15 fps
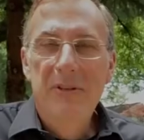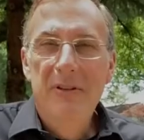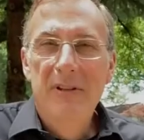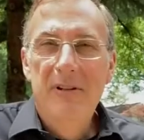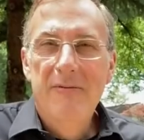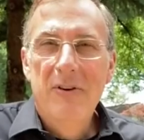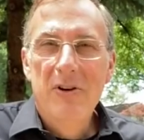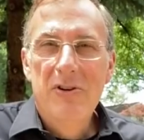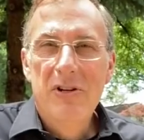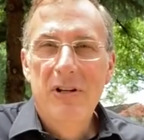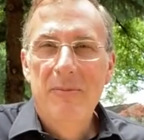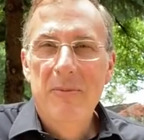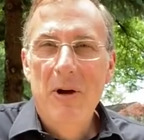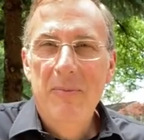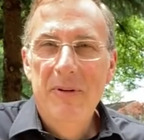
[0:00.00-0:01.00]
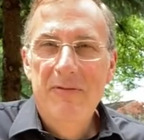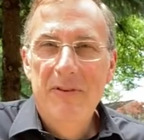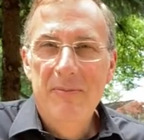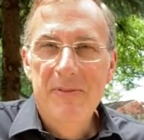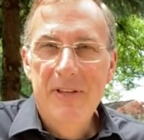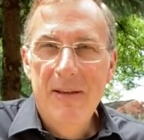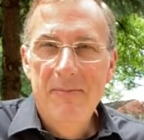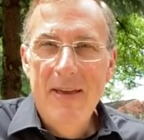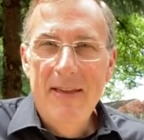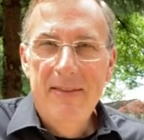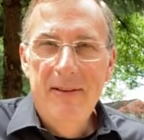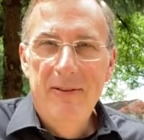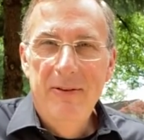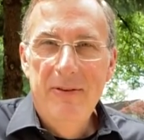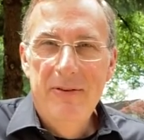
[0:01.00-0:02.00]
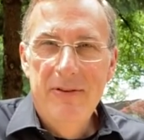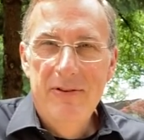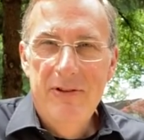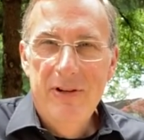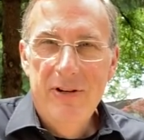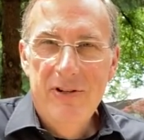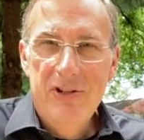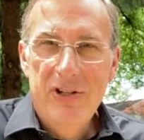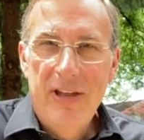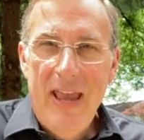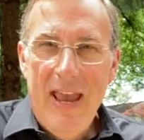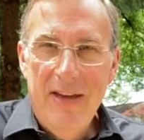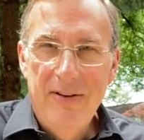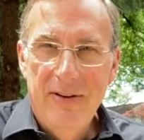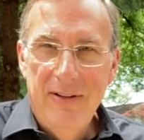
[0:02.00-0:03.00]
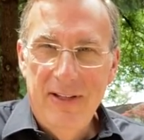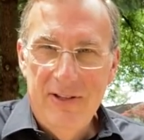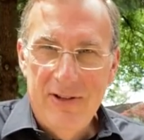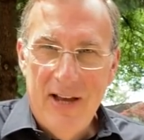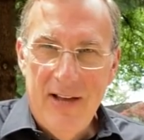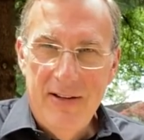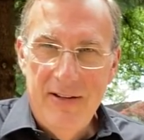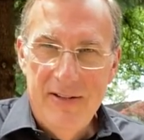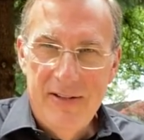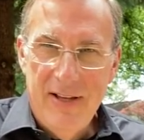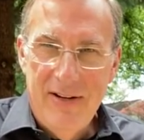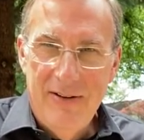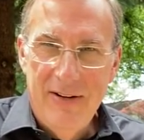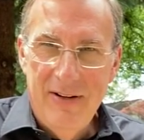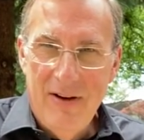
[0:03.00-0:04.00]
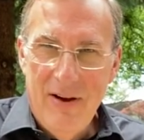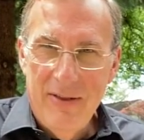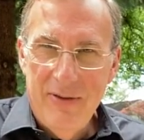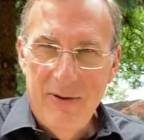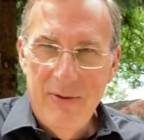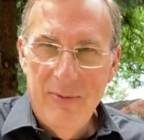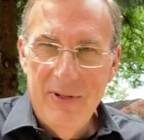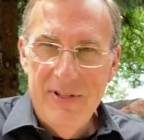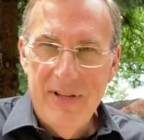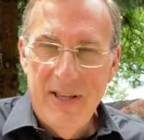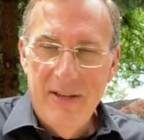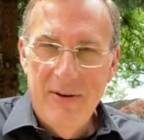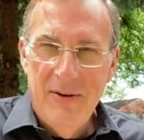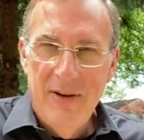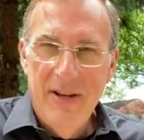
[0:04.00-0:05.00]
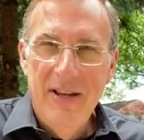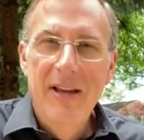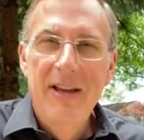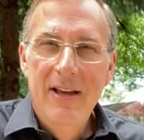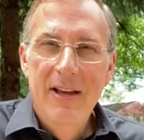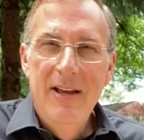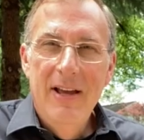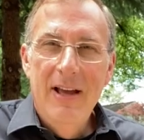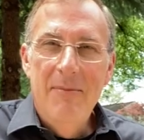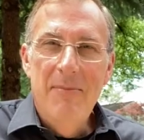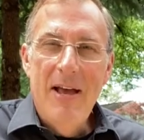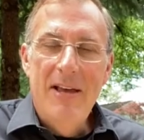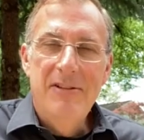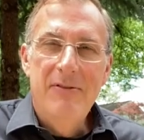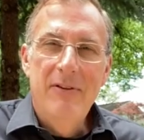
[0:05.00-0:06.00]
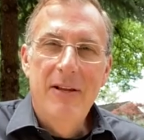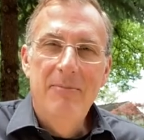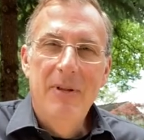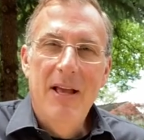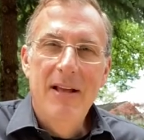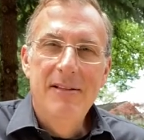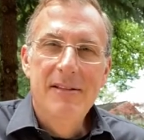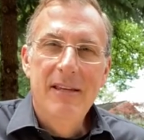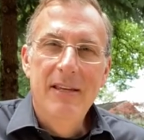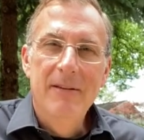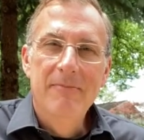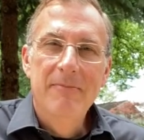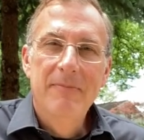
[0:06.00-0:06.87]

to the devotional moment from St. Matthew Lutheran Church and Early Childhood Center in Hawthorne Woods, Illinois. I'm Pastor Ed Blonsky.